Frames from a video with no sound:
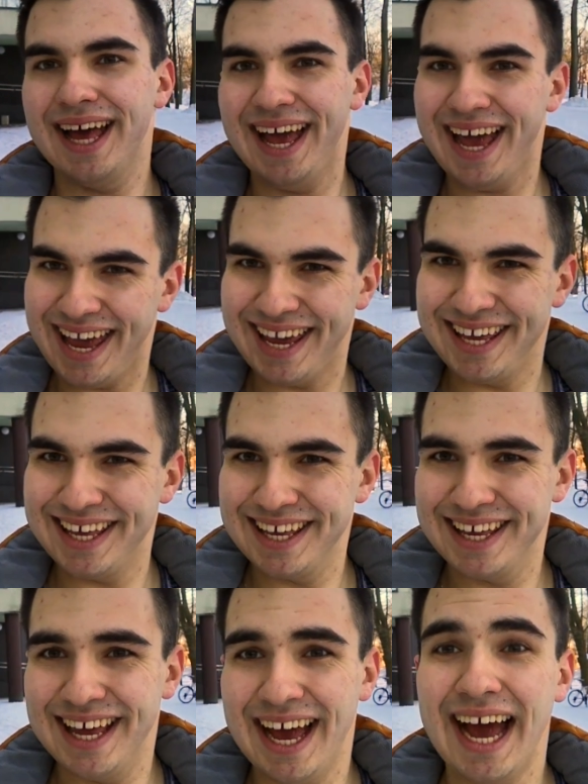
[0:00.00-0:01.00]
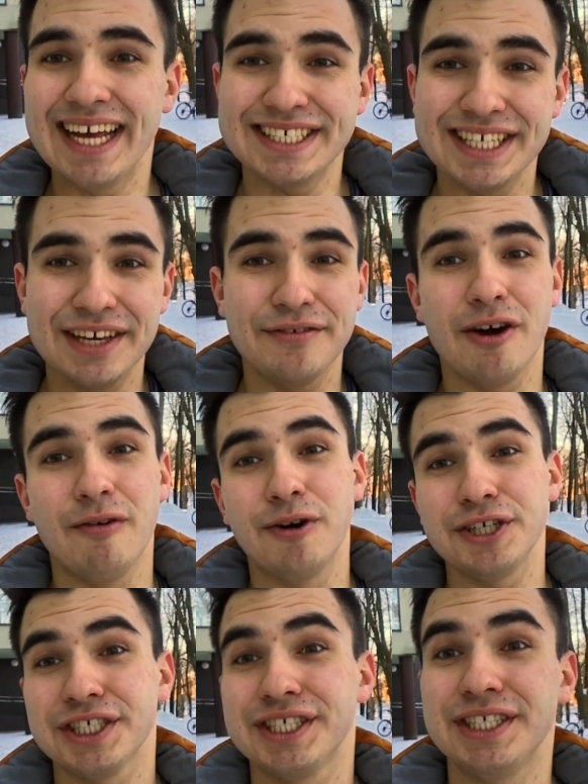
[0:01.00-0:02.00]
Hey, I think if you are
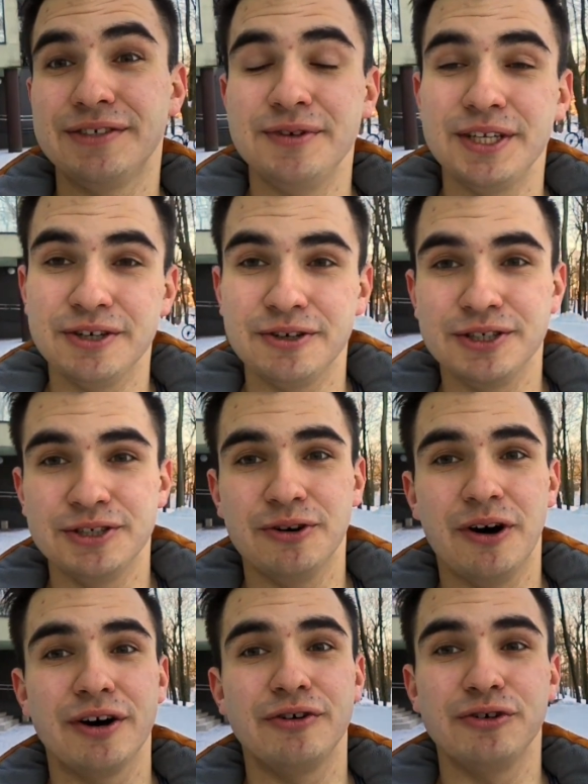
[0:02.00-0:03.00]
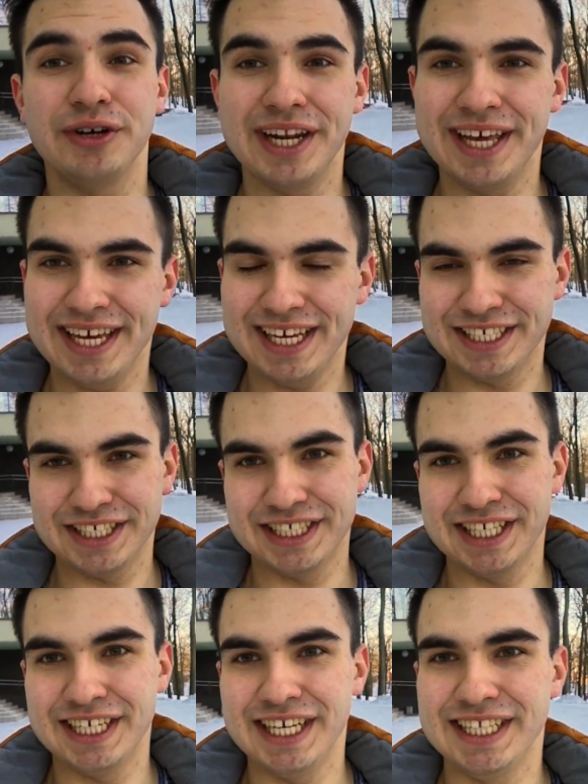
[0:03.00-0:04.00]
watching this video, you are really
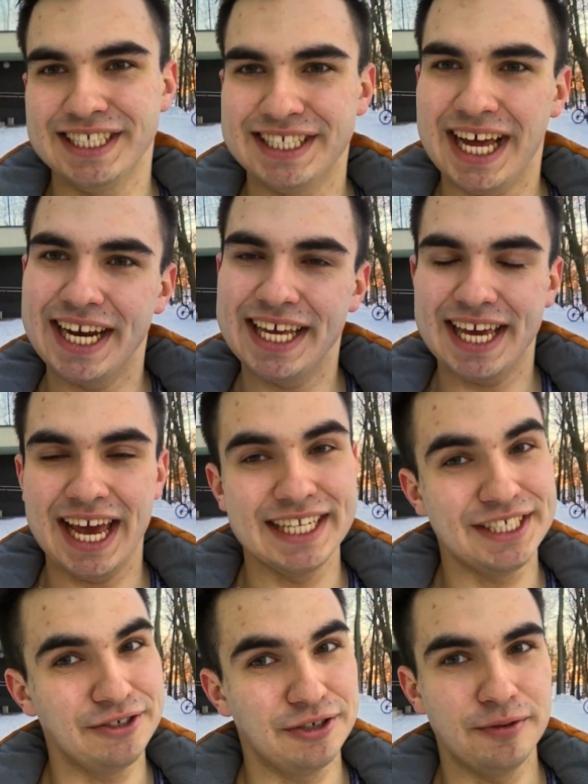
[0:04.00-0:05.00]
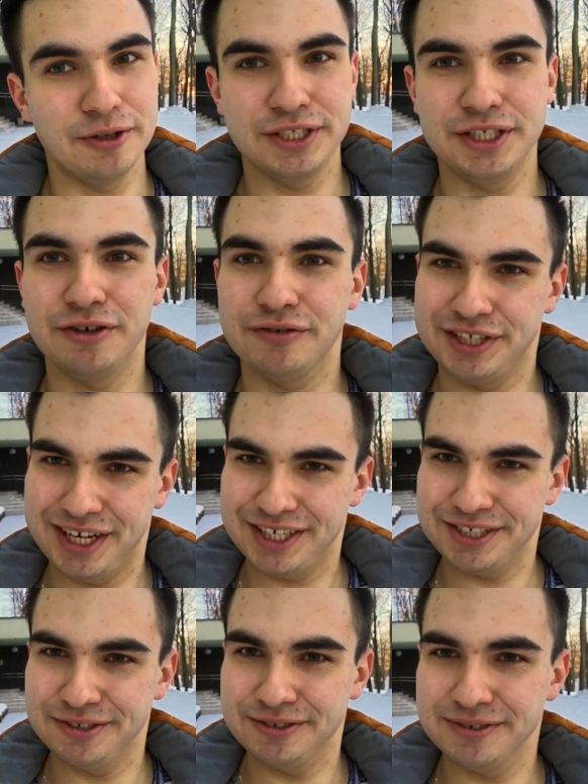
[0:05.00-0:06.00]
interested in studying at the University of
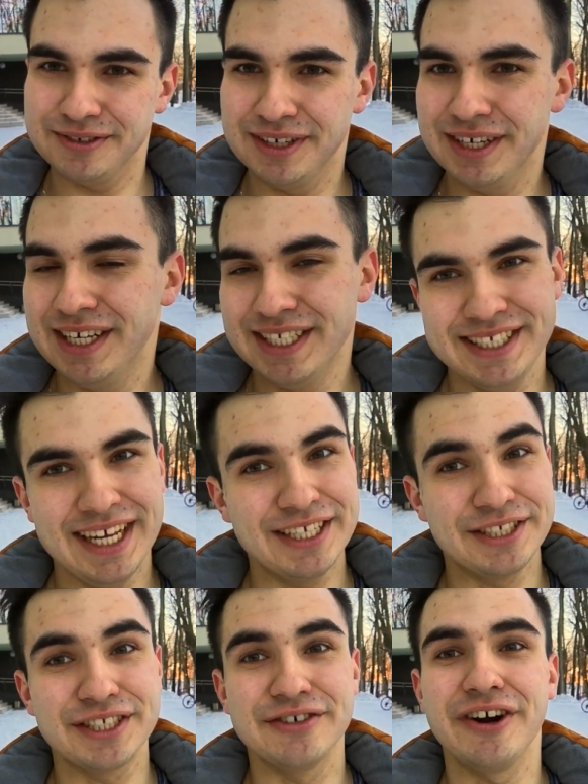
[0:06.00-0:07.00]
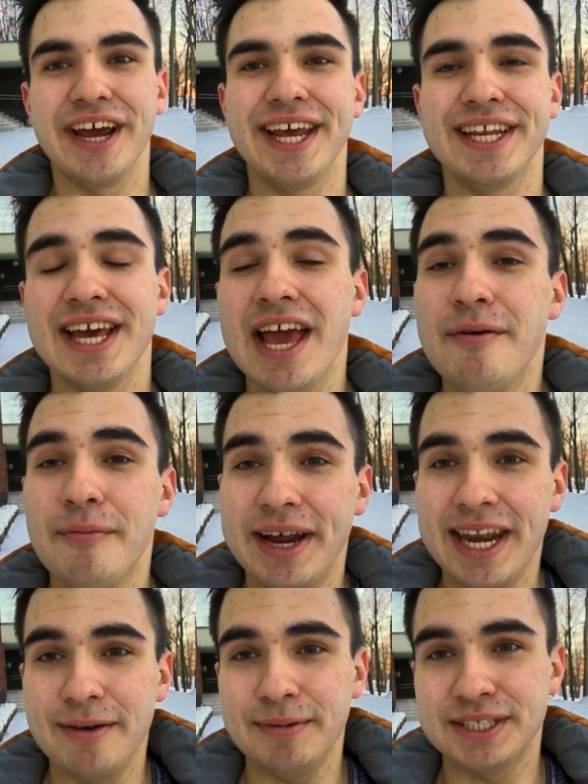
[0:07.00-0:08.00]
Tartu. That is great. My
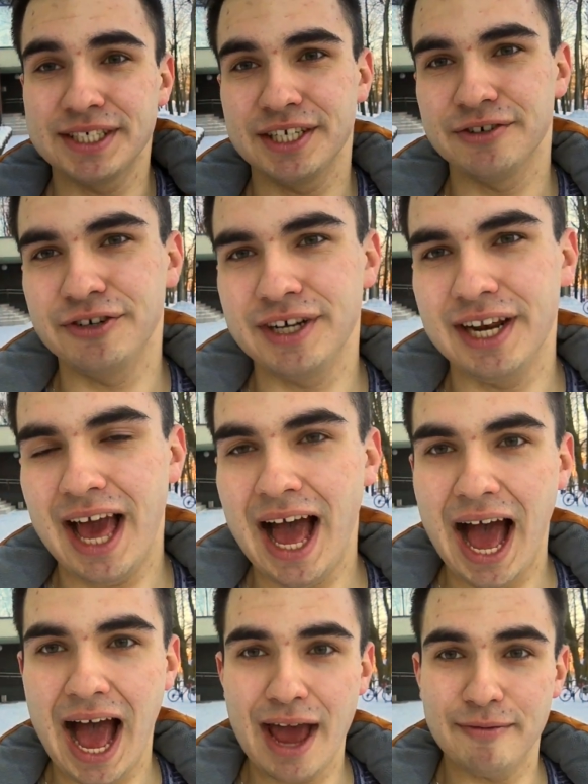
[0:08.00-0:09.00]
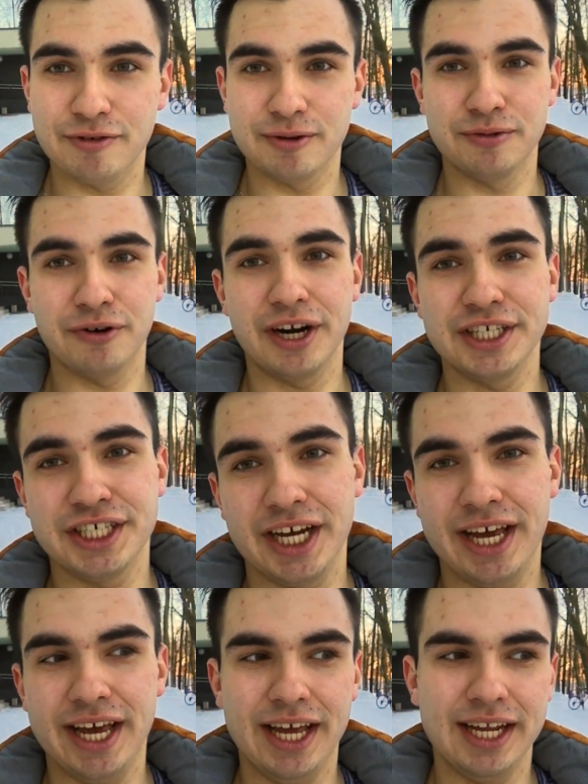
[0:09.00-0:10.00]
name is Kirill, I'm from
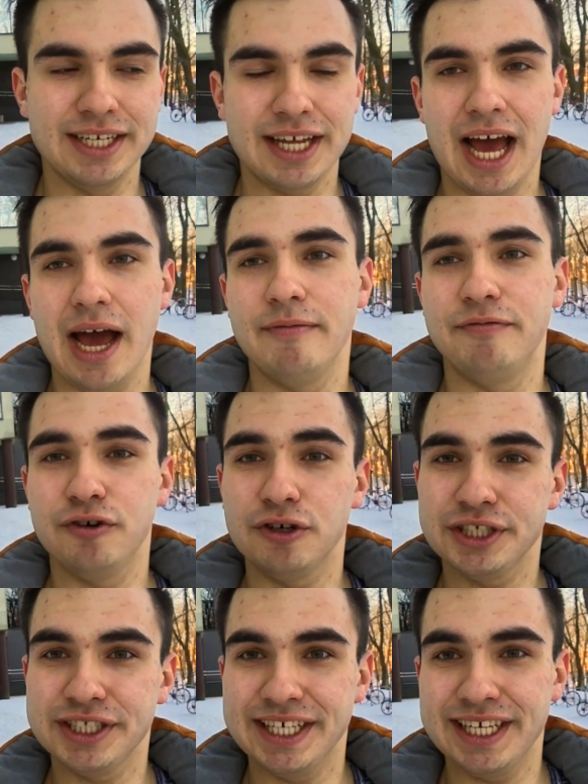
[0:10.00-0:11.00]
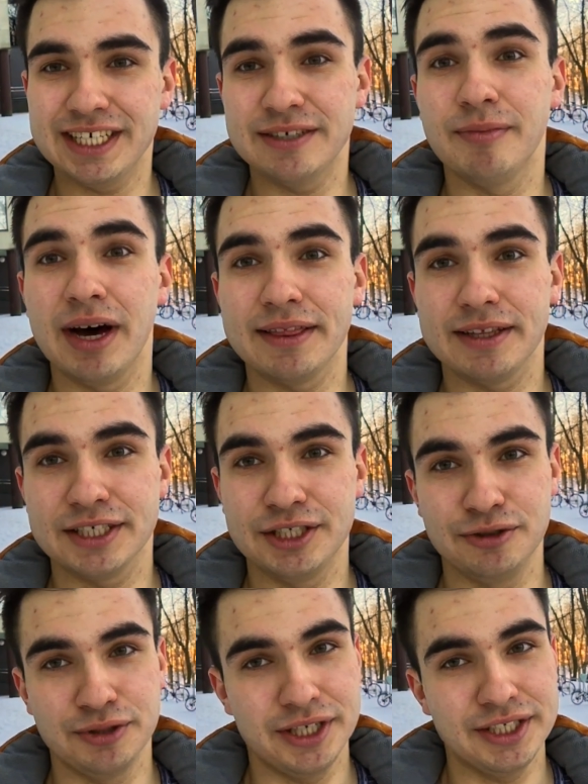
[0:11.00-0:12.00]
Russia, and I'm first year master's
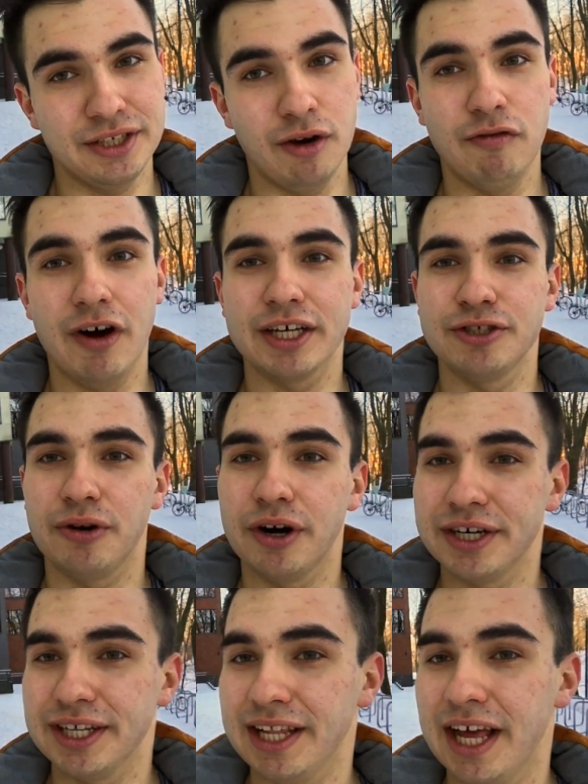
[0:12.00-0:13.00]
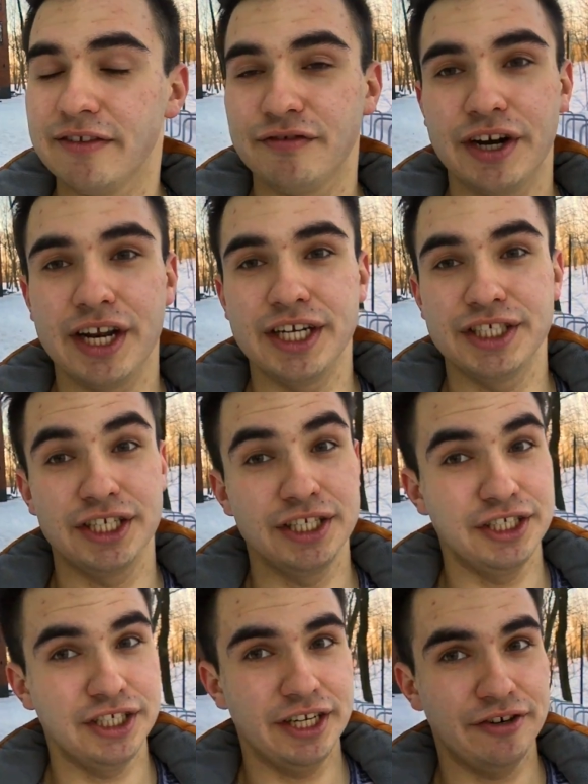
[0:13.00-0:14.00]
student of actuarial and financial
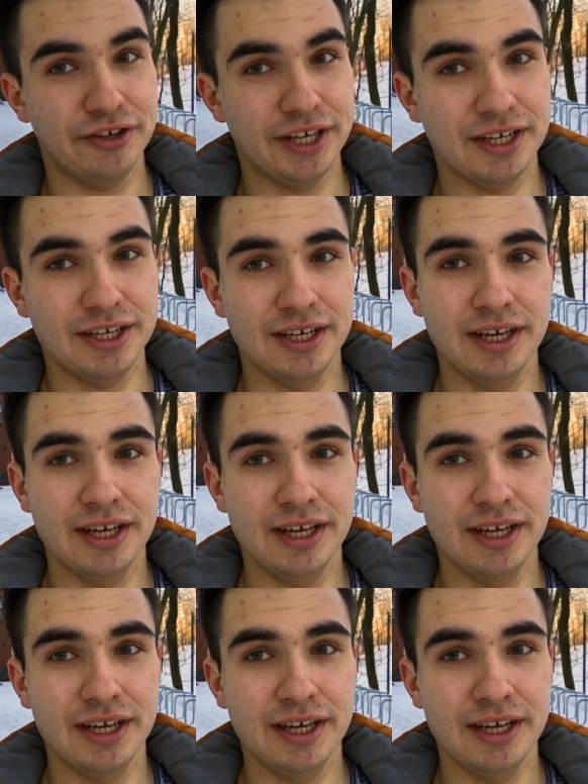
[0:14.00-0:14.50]
engineering.